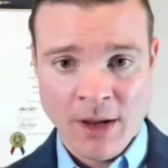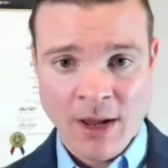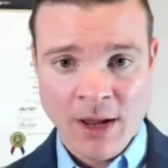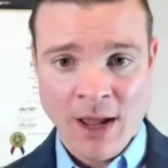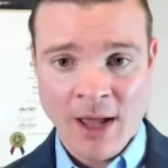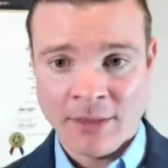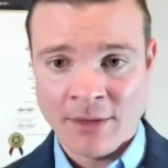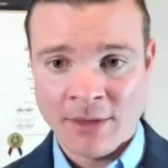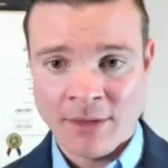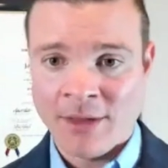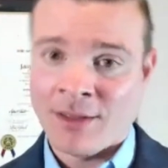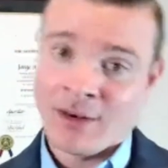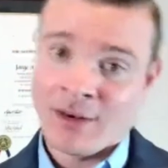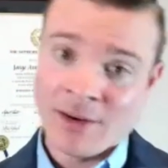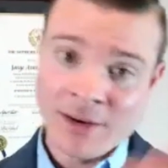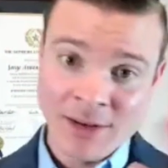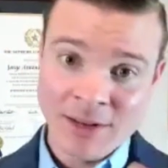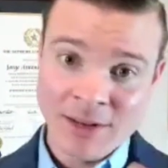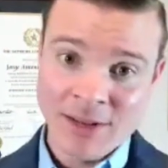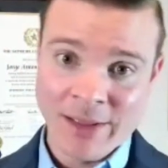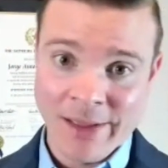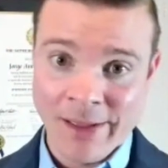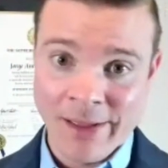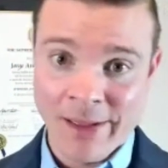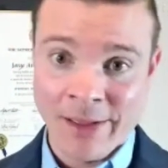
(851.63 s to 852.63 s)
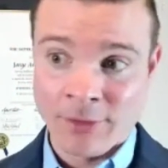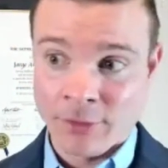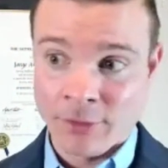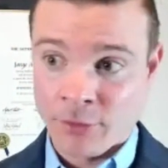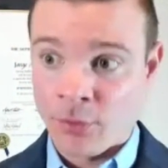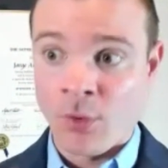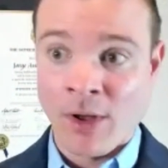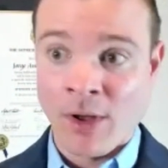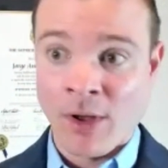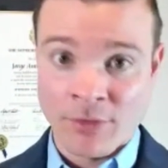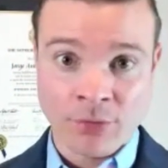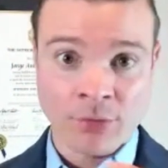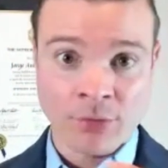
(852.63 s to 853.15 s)
And then, and
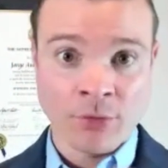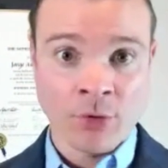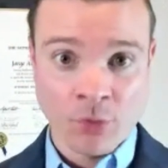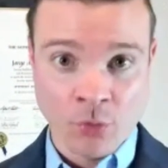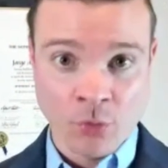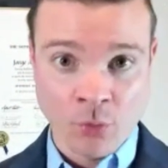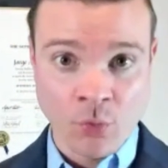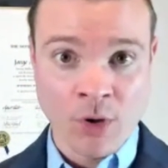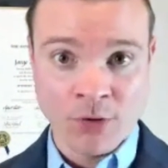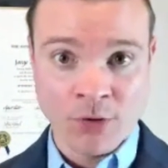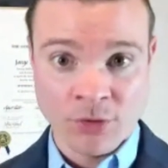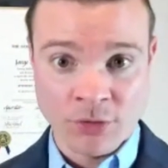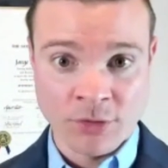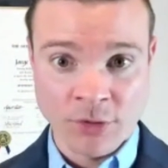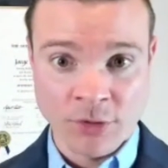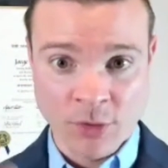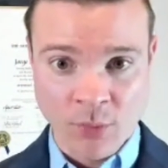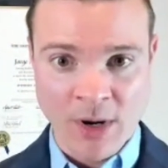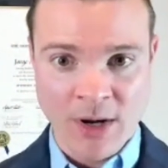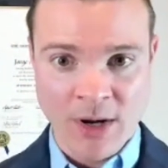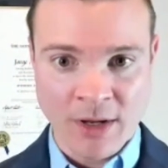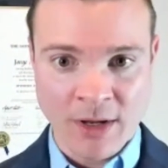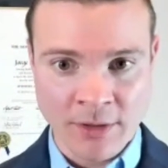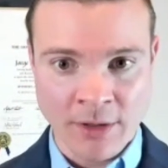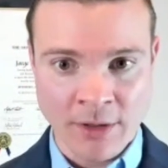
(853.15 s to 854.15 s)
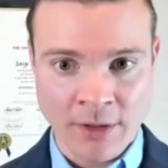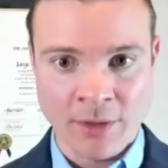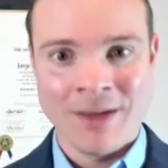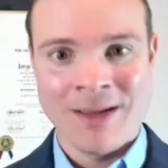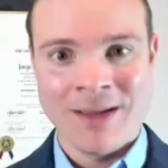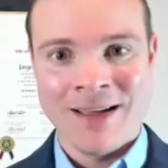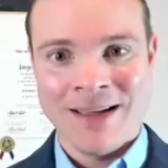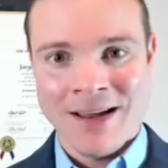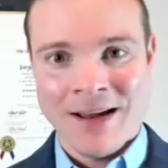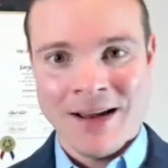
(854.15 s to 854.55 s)
to answer your question directly,